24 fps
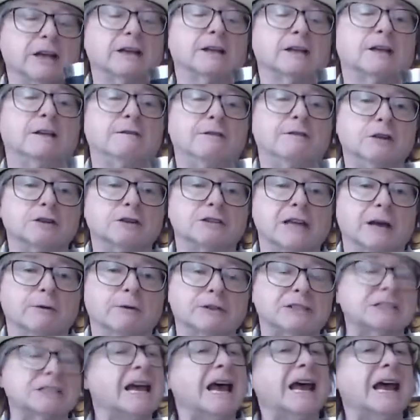confuse that
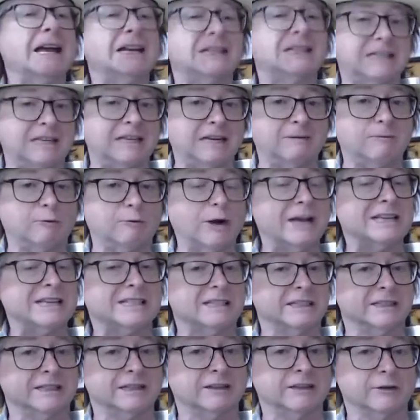with tag team
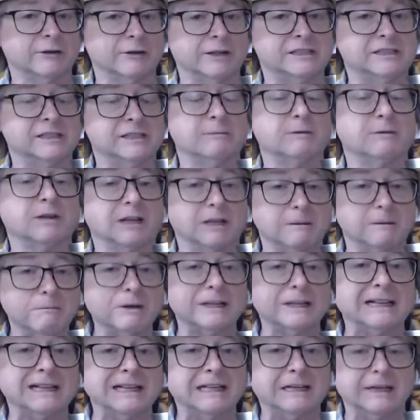wrestling, though. That's something
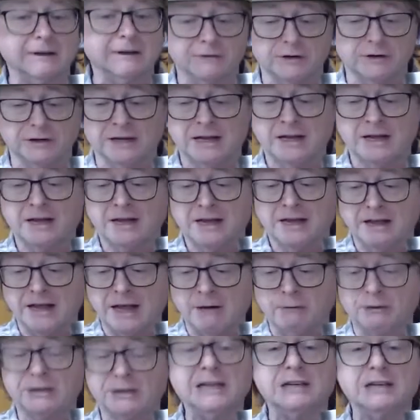completely different.
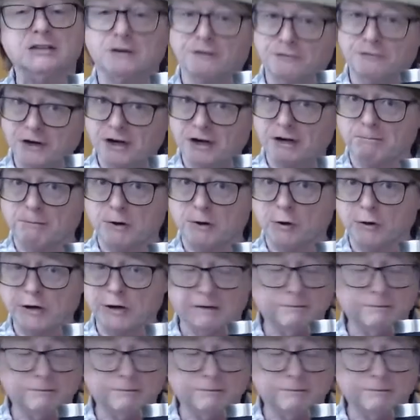That would get your fiddle broken,